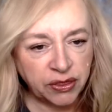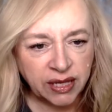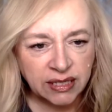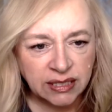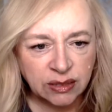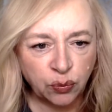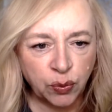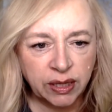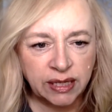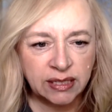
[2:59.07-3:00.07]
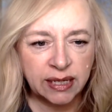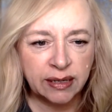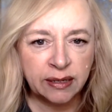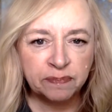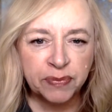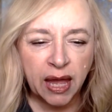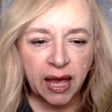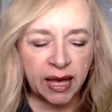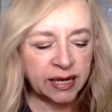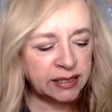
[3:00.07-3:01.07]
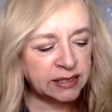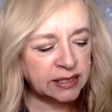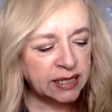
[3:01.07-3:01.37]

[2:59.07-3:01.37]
This really did. And